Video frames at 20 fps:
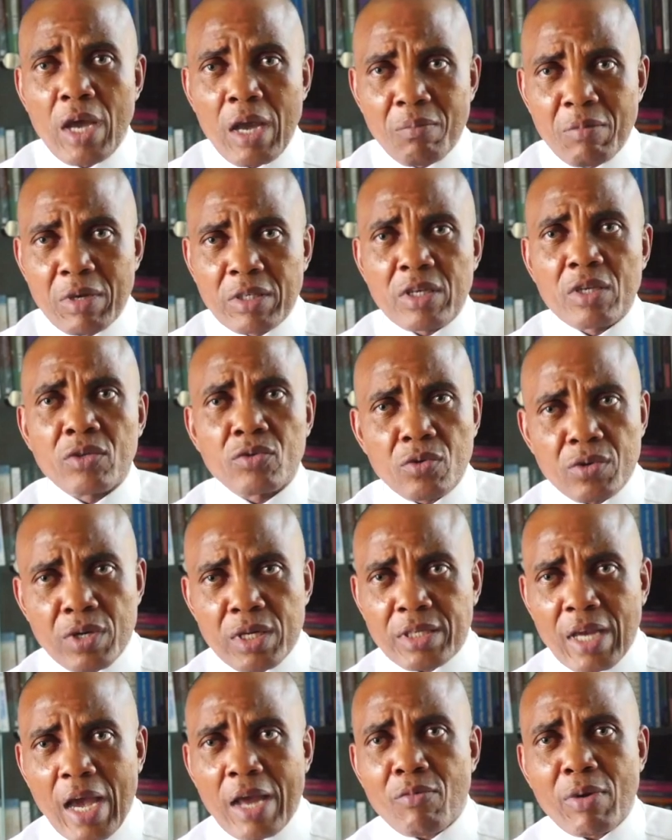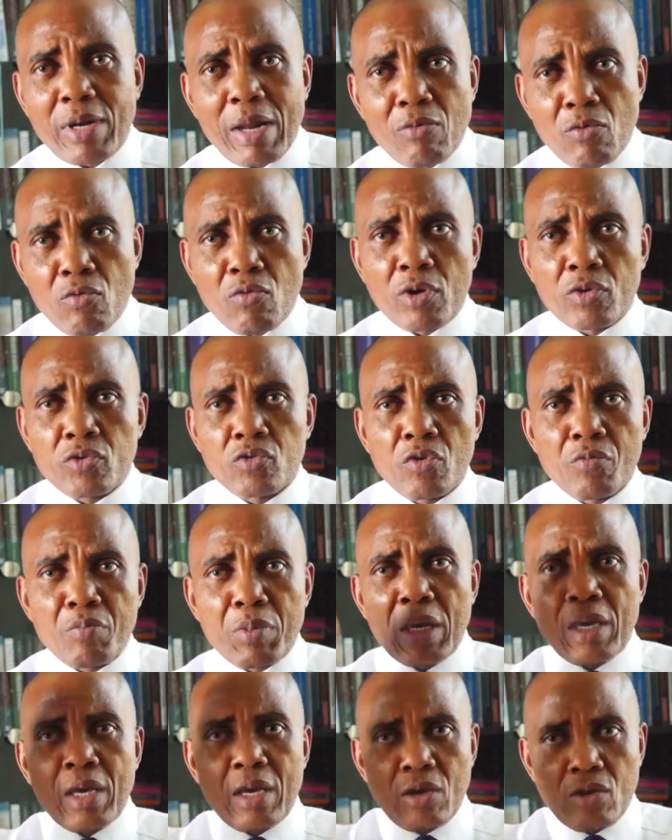a meeting to decide whether we want to
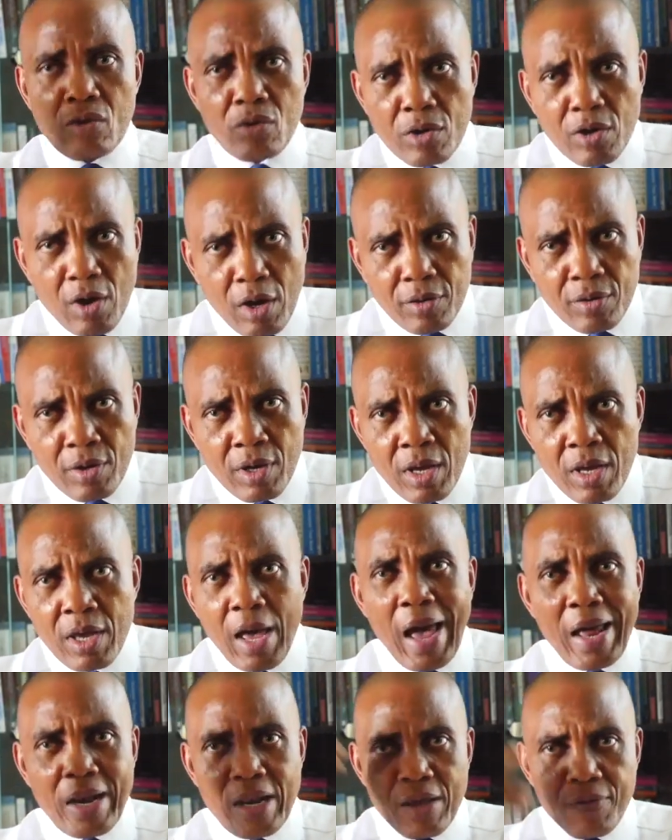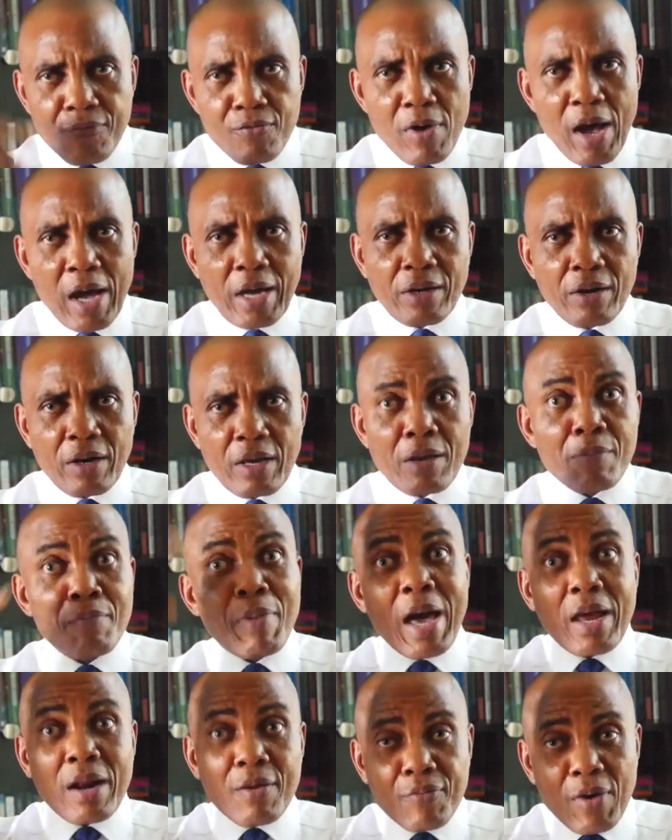be in union, and if we agree,
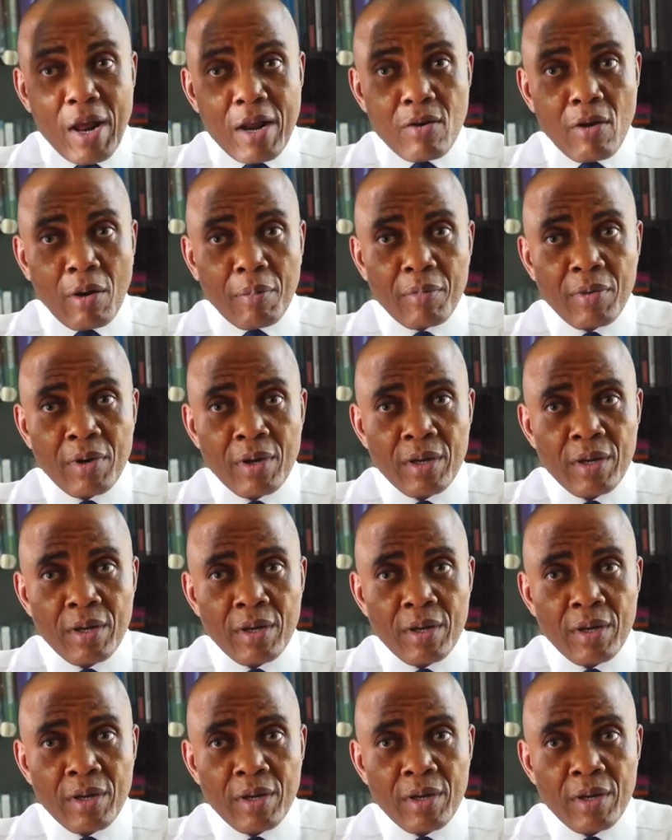by referendum.